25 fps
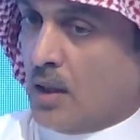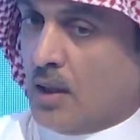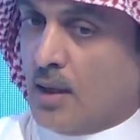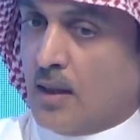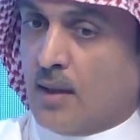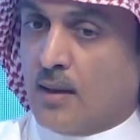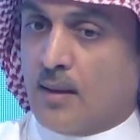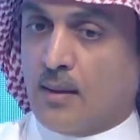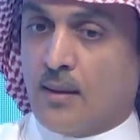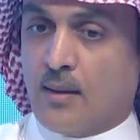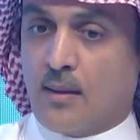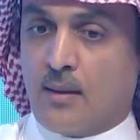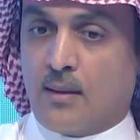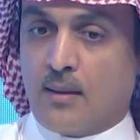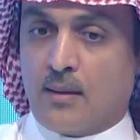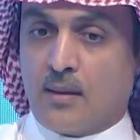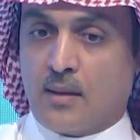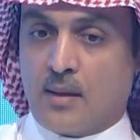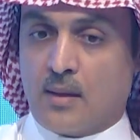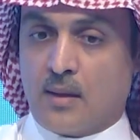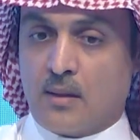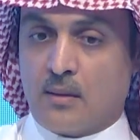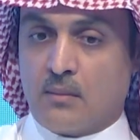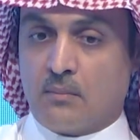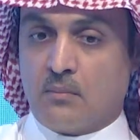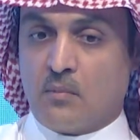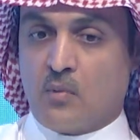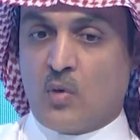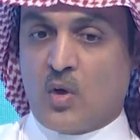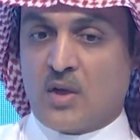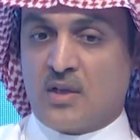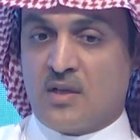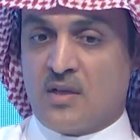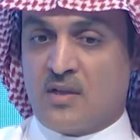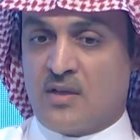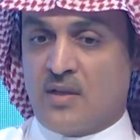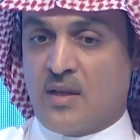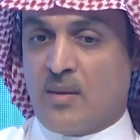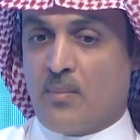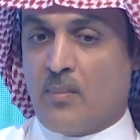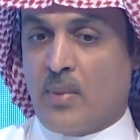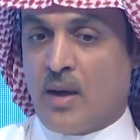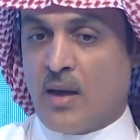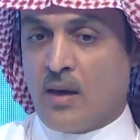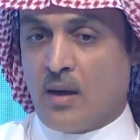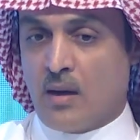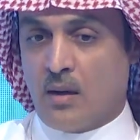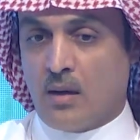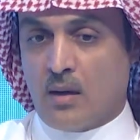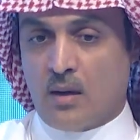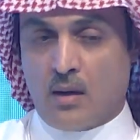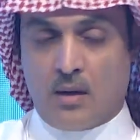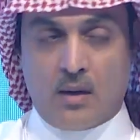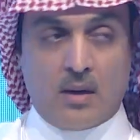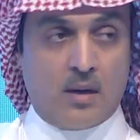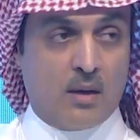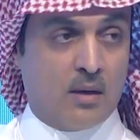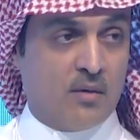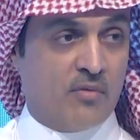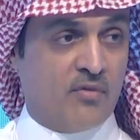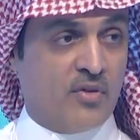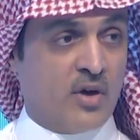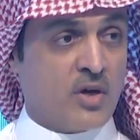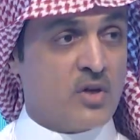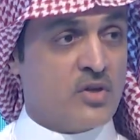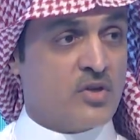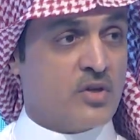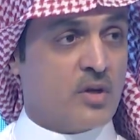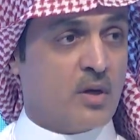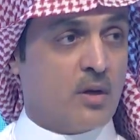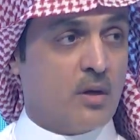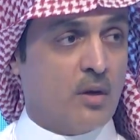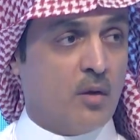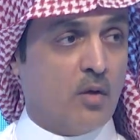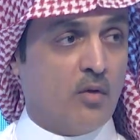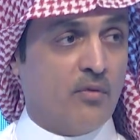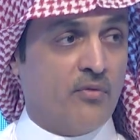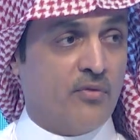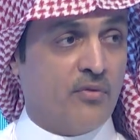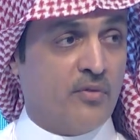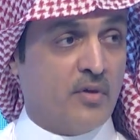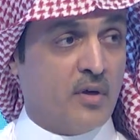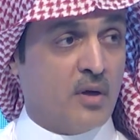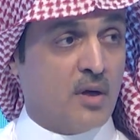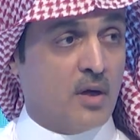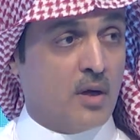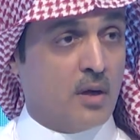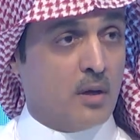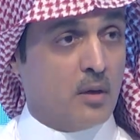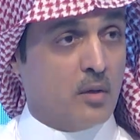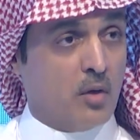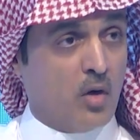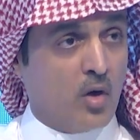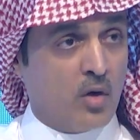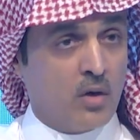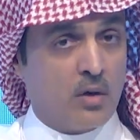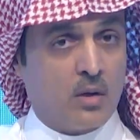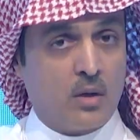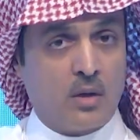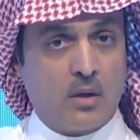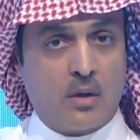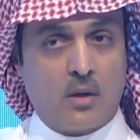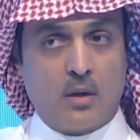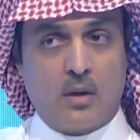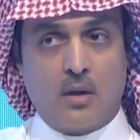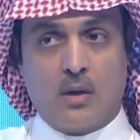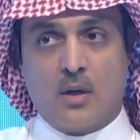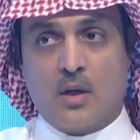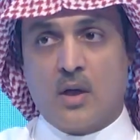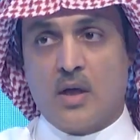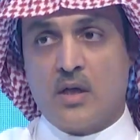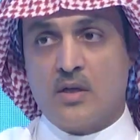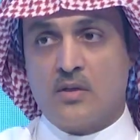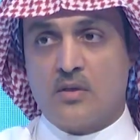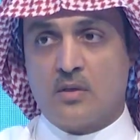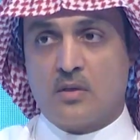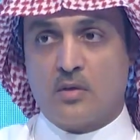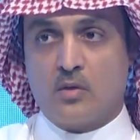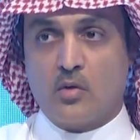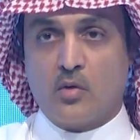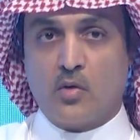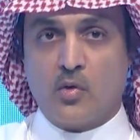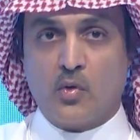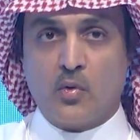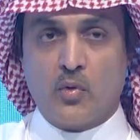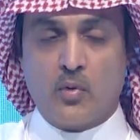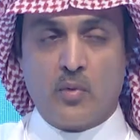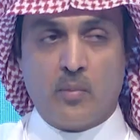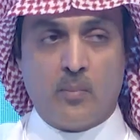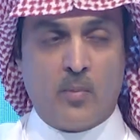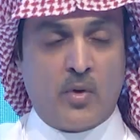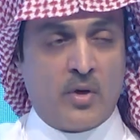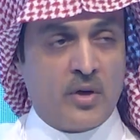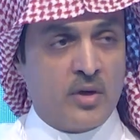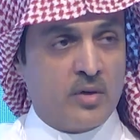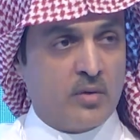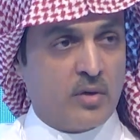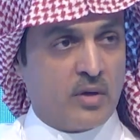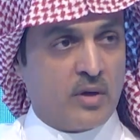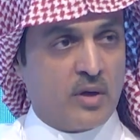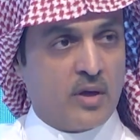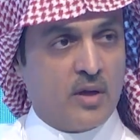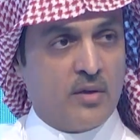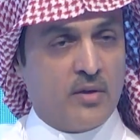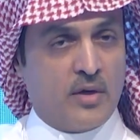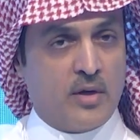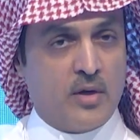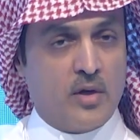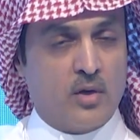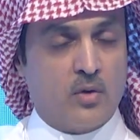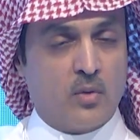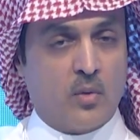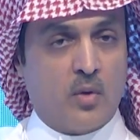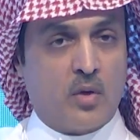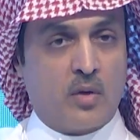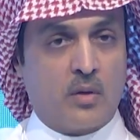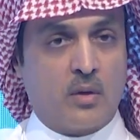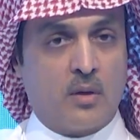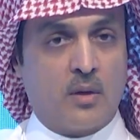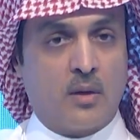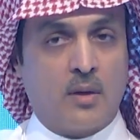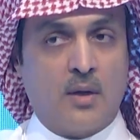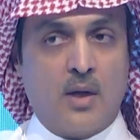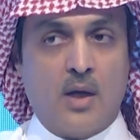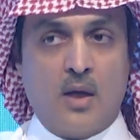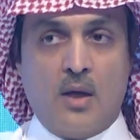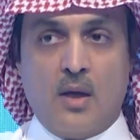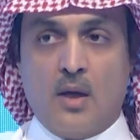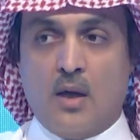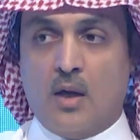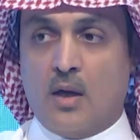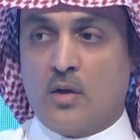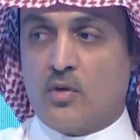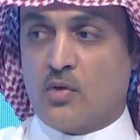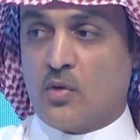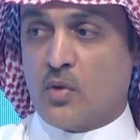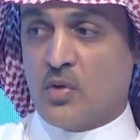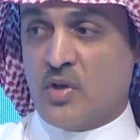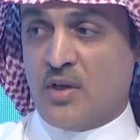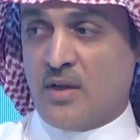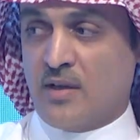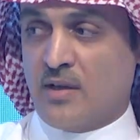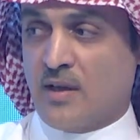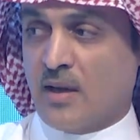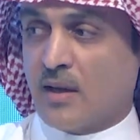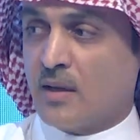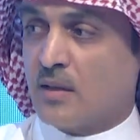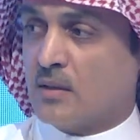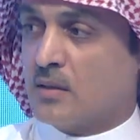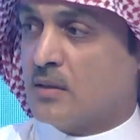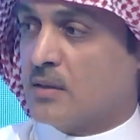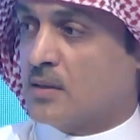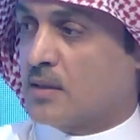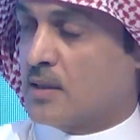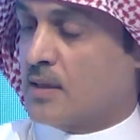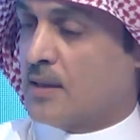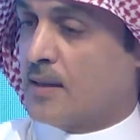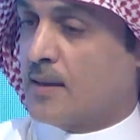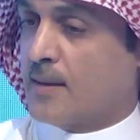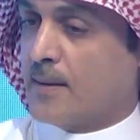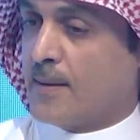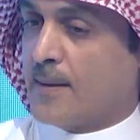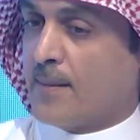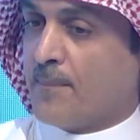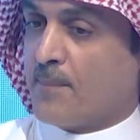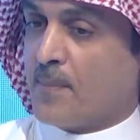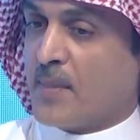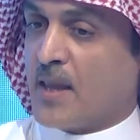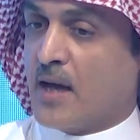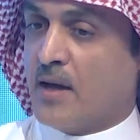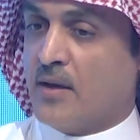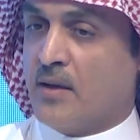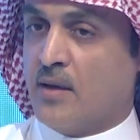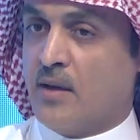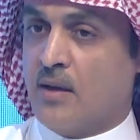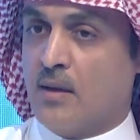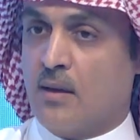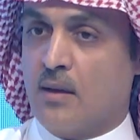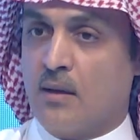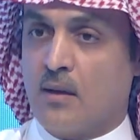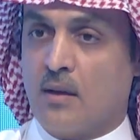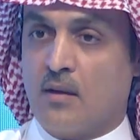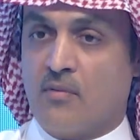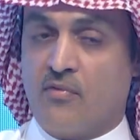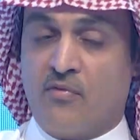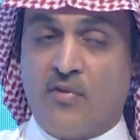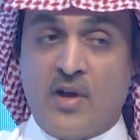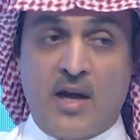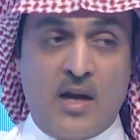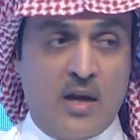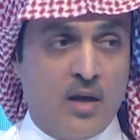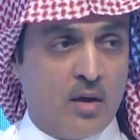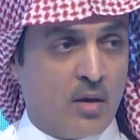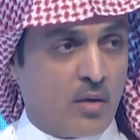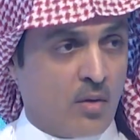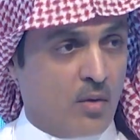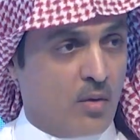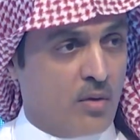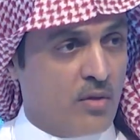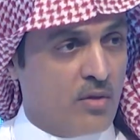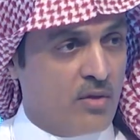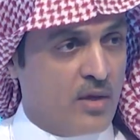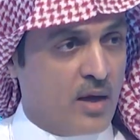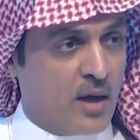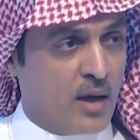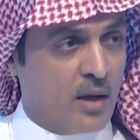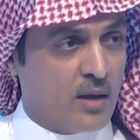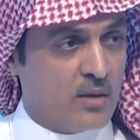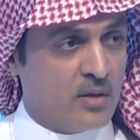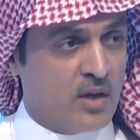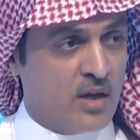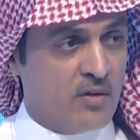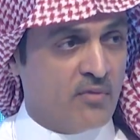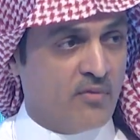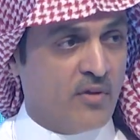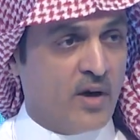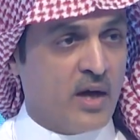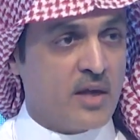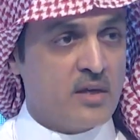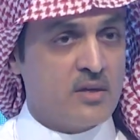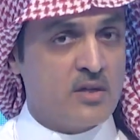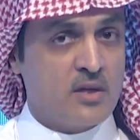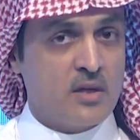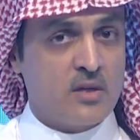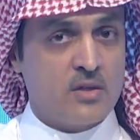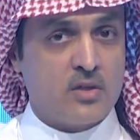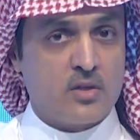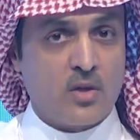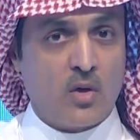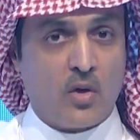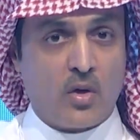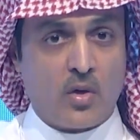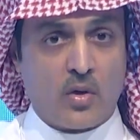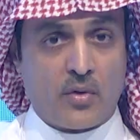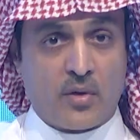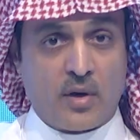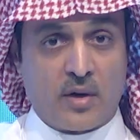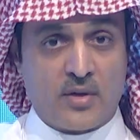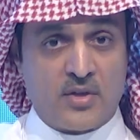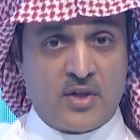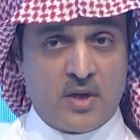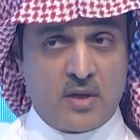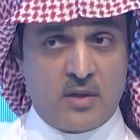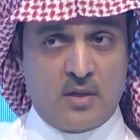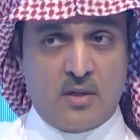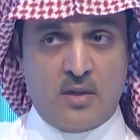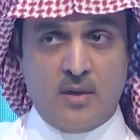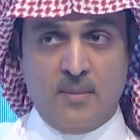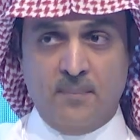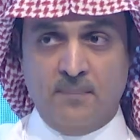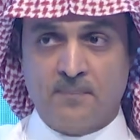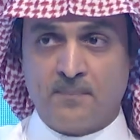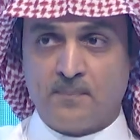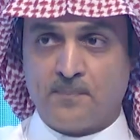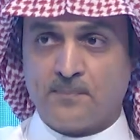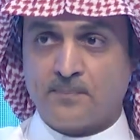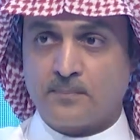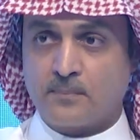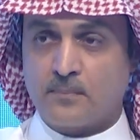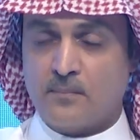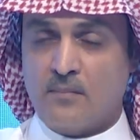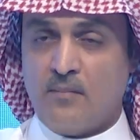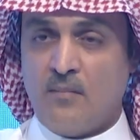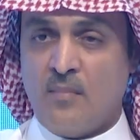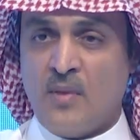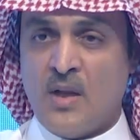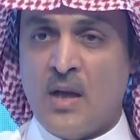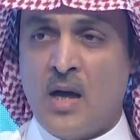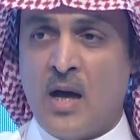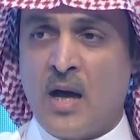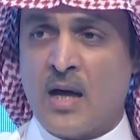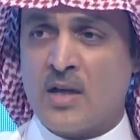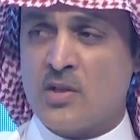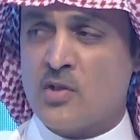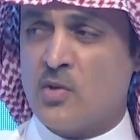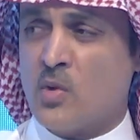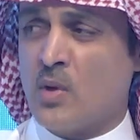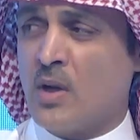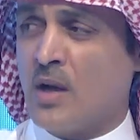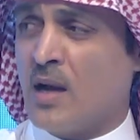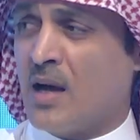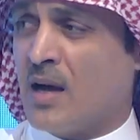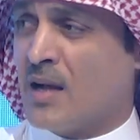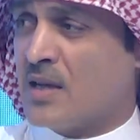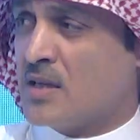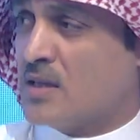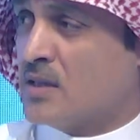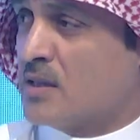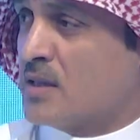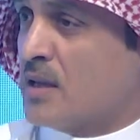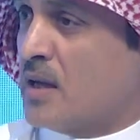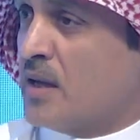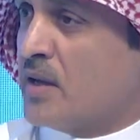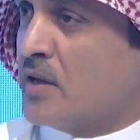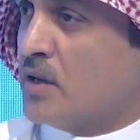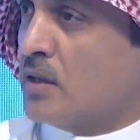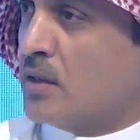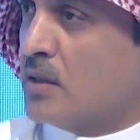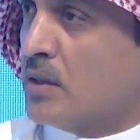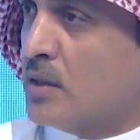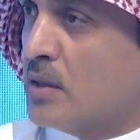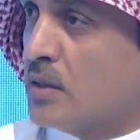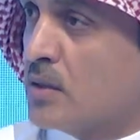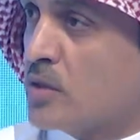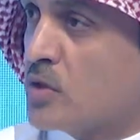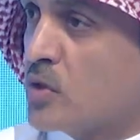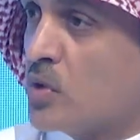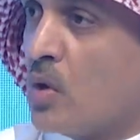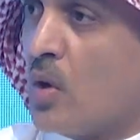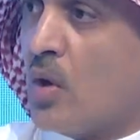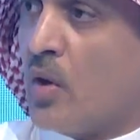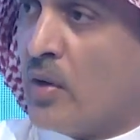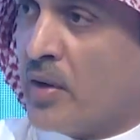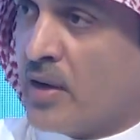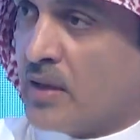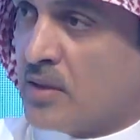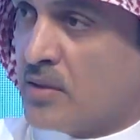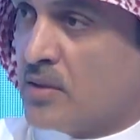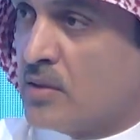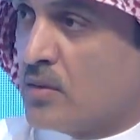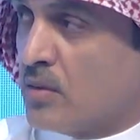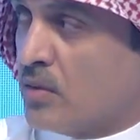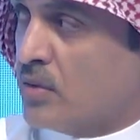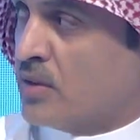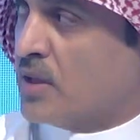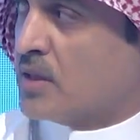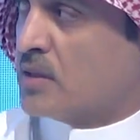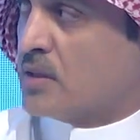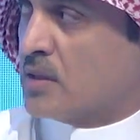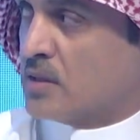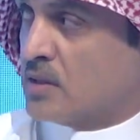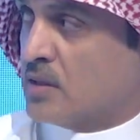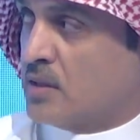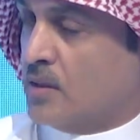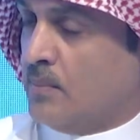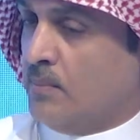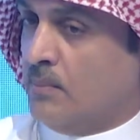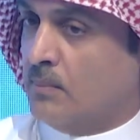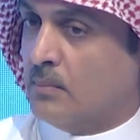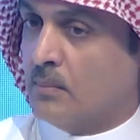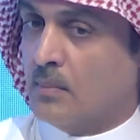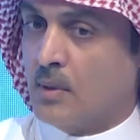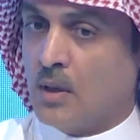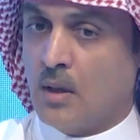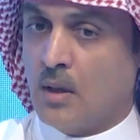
What is the main function of NOC is to monitoring the network, to detect any failure on the devices or system, as well as any slowness on the system.